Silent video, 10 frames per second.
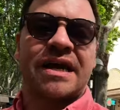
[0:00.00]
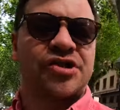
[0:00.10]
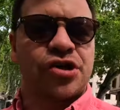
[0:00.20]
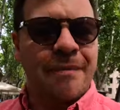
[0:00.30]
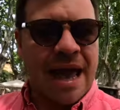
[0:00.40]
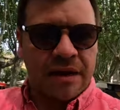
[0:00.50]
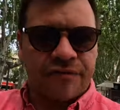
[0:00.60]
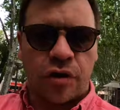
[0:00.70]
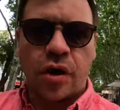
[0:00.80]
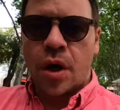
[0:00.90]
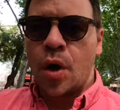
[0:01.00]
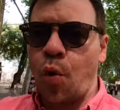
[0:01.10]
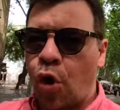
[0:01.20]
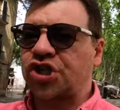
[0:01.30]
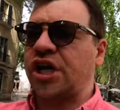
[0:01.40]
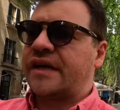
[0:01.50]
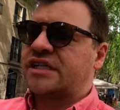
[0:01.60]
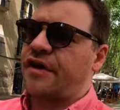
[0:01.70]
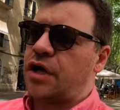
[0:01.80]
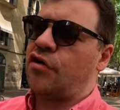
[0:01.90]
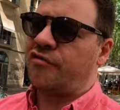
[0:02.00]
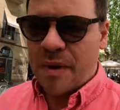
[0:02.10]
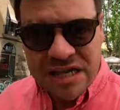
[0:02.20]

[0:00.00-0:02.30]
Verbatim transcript: I'm sure many of you watching this video have